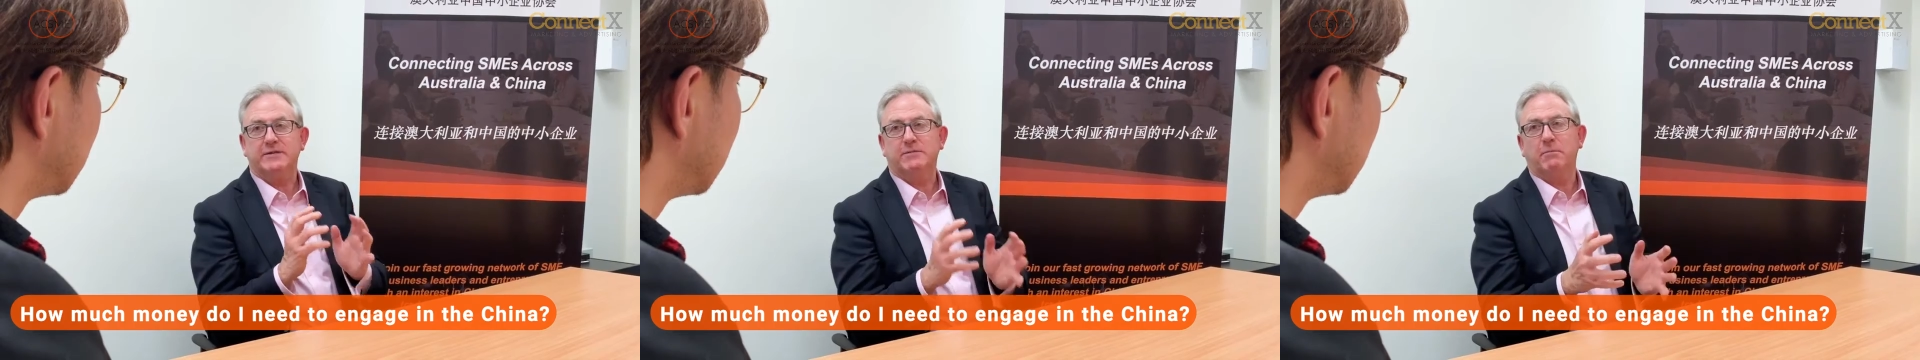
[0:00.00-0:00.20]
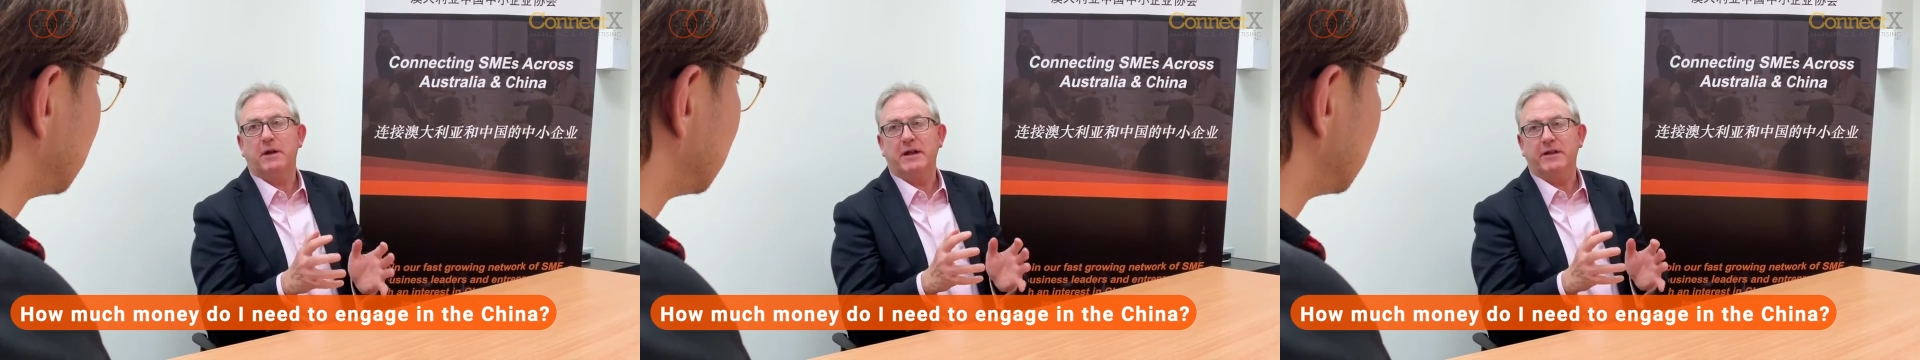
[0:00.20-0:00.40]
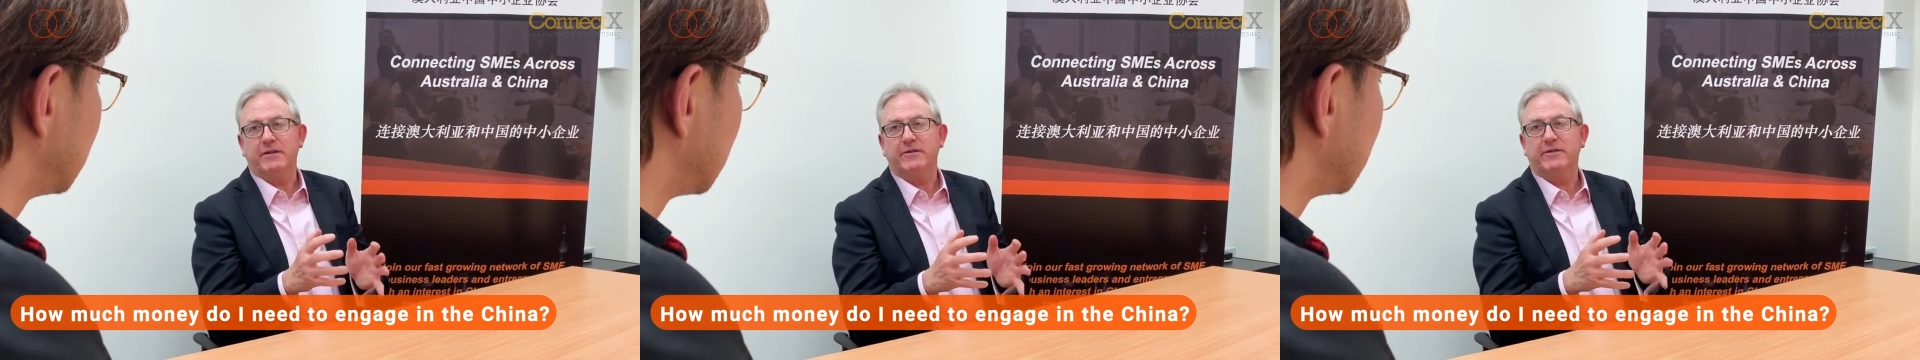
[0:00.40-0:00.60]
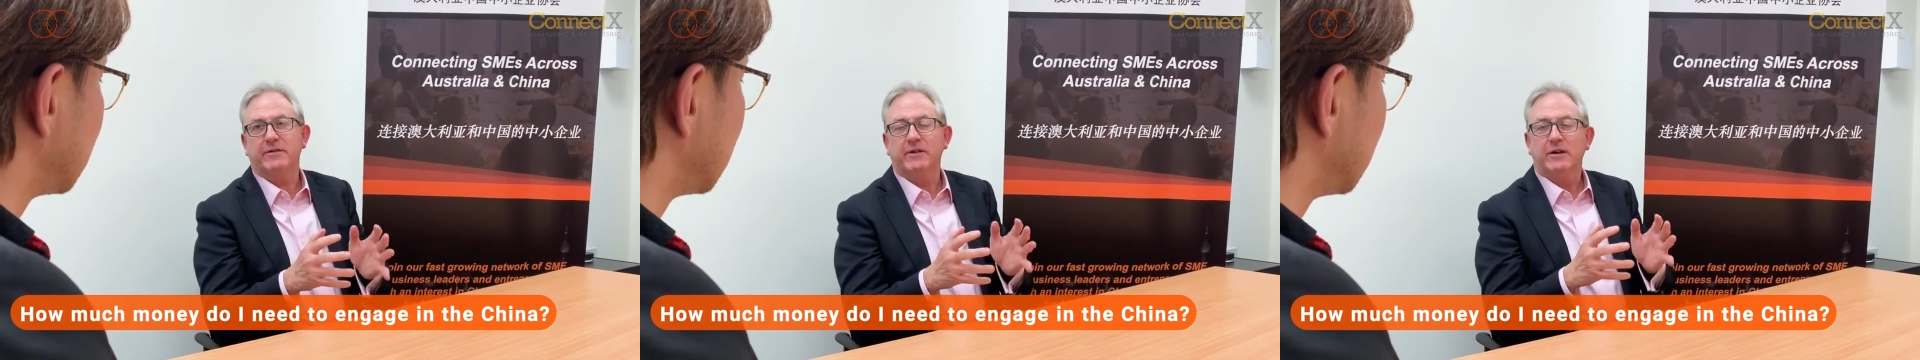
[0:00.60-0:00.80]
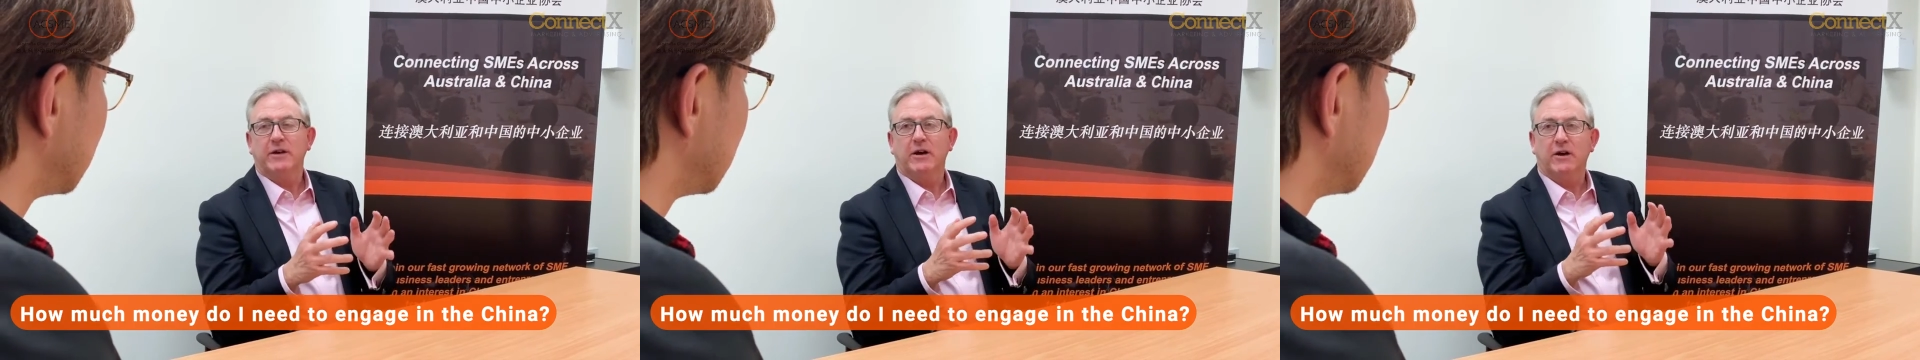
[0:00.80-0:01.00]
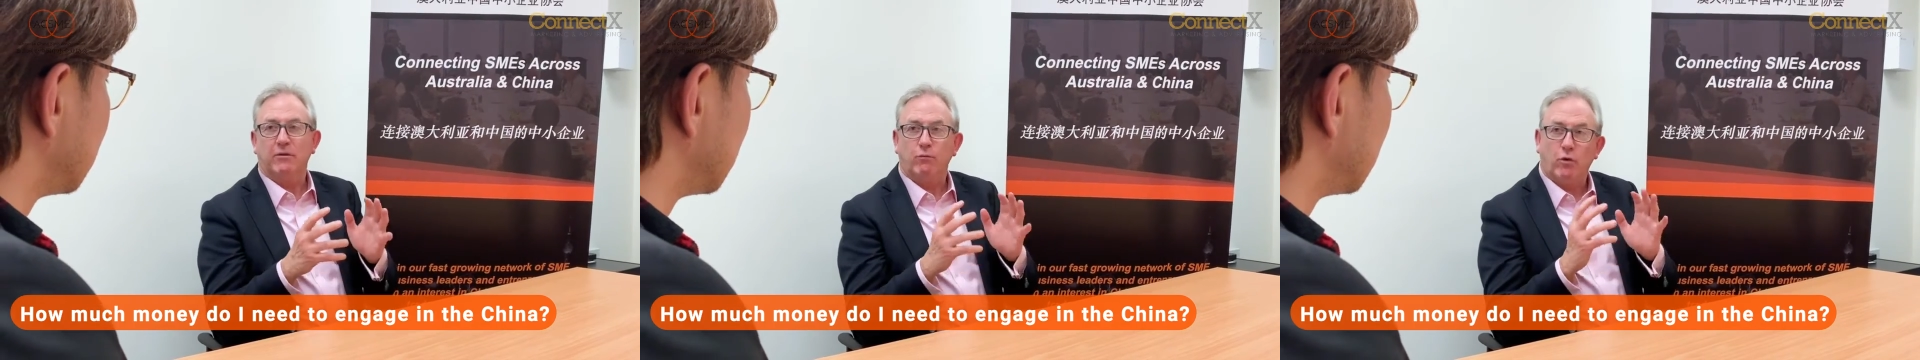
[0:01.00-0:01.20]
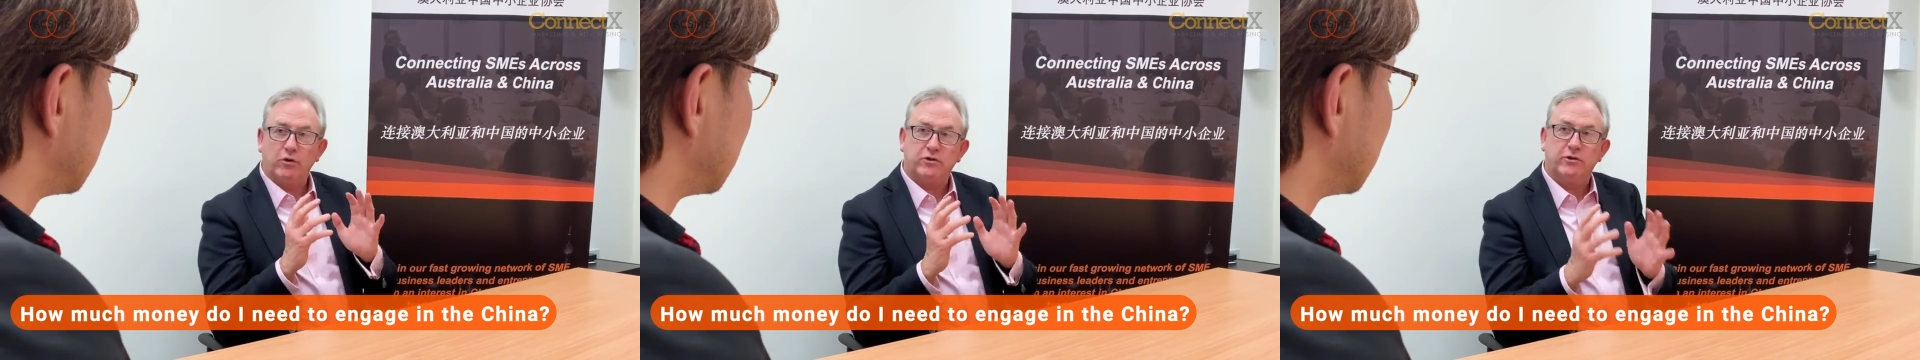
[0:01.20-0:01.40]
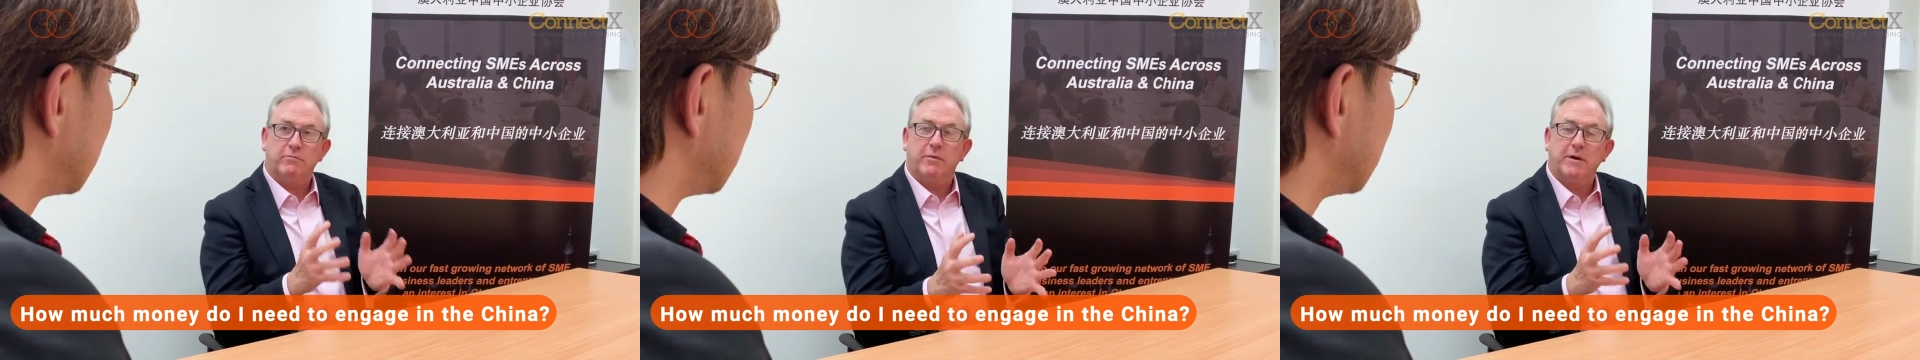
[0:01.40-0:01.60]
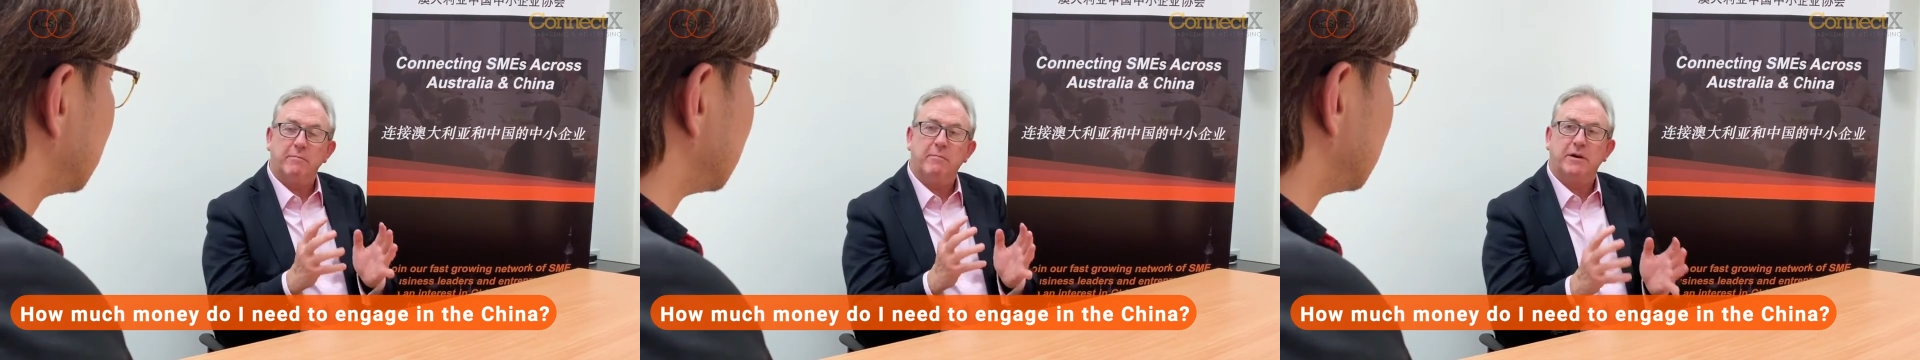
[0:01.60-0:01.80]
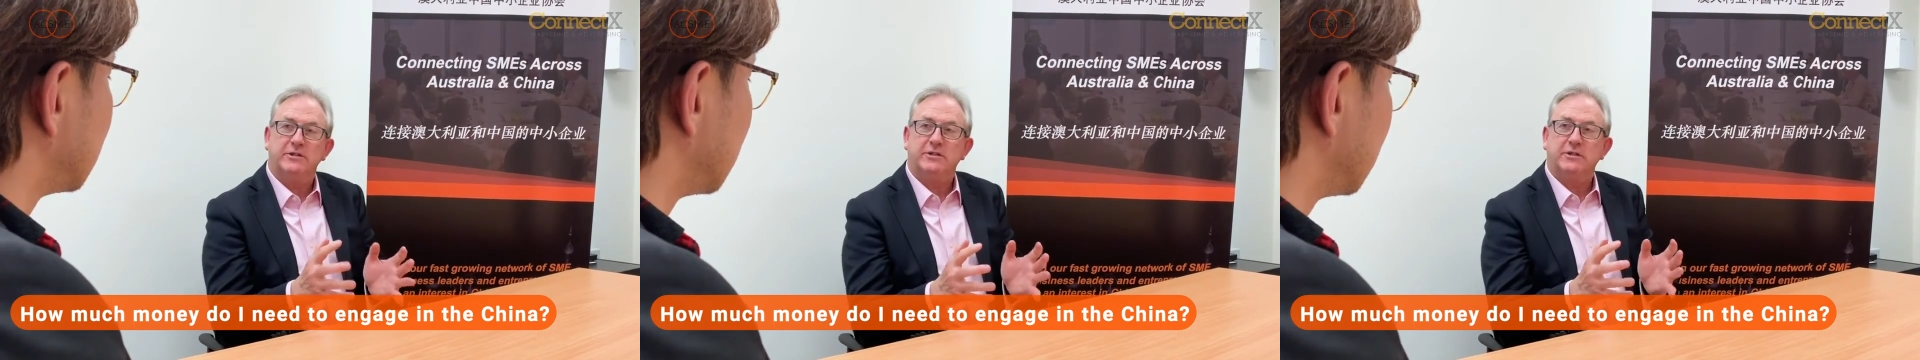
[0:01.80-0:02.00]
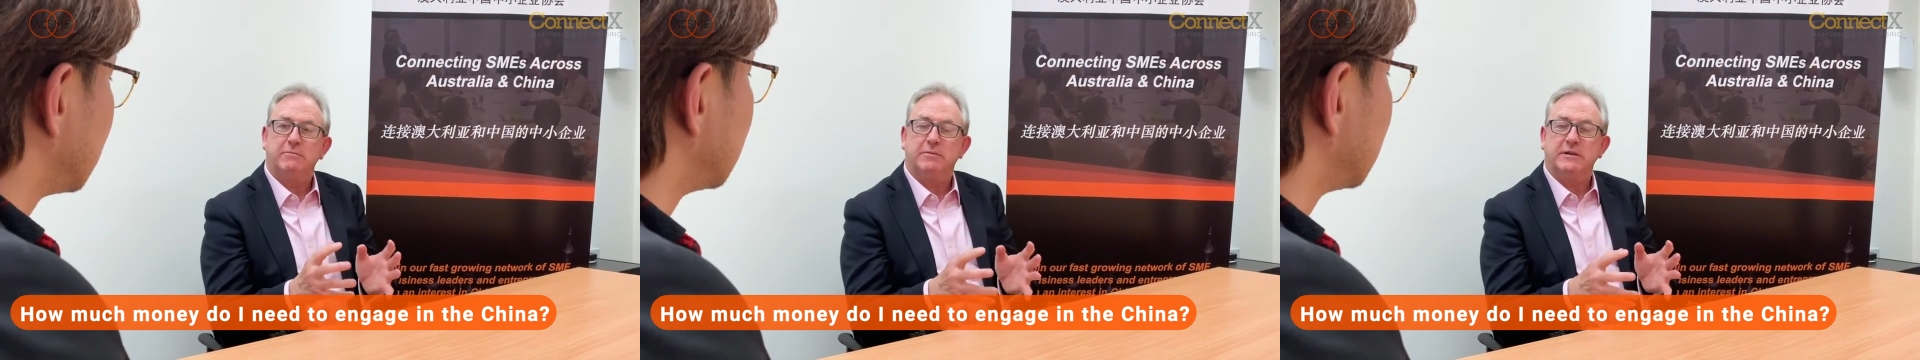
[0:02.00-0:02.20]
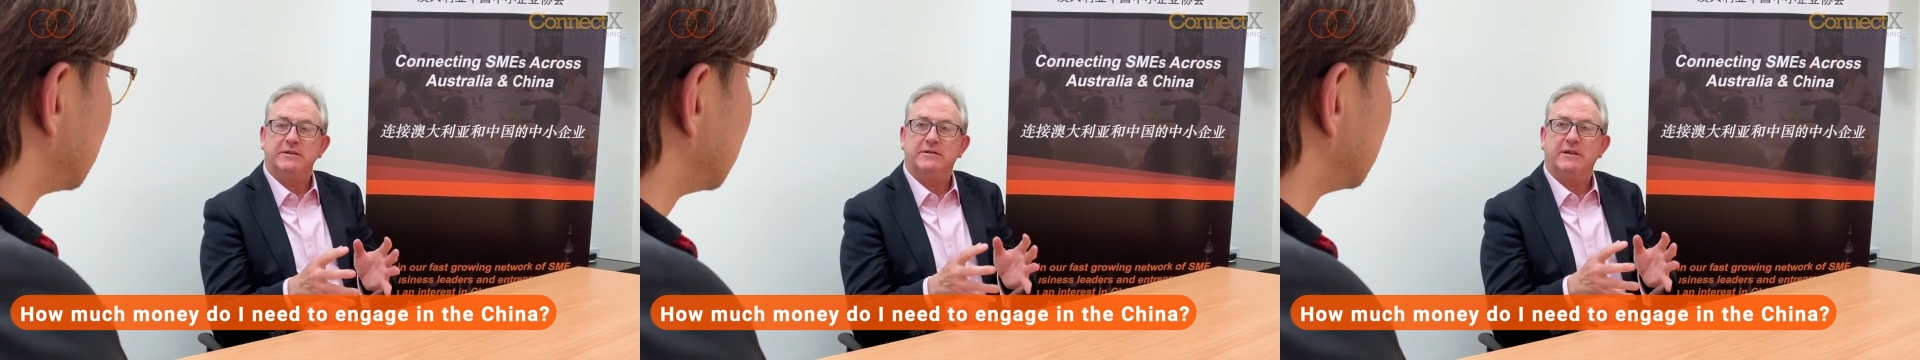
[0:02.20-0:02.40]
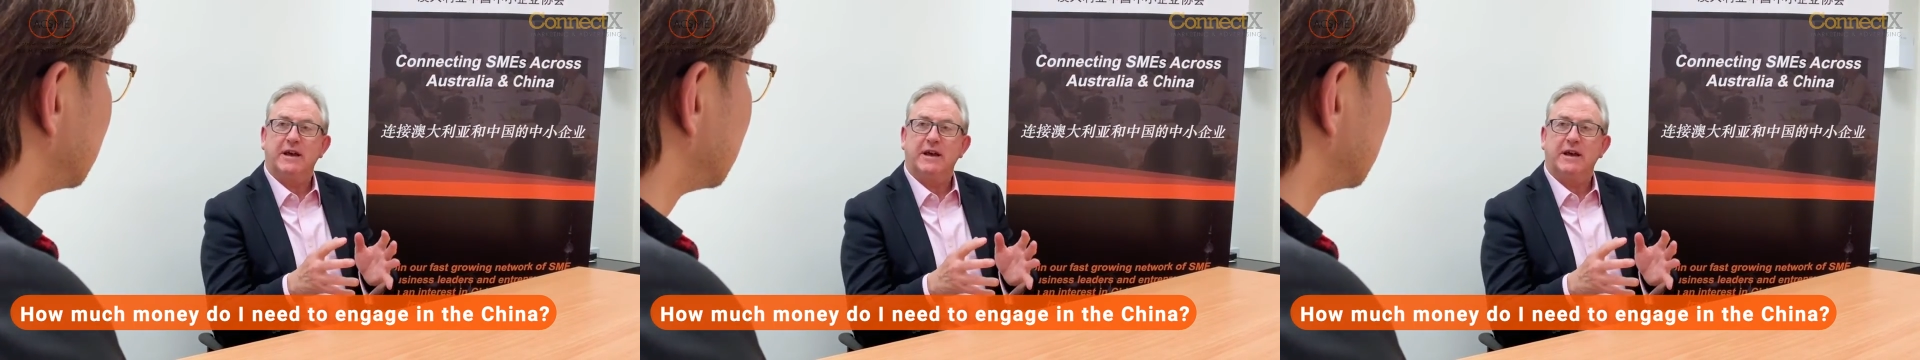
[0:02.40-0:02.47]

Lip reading: to spend and what should my budget be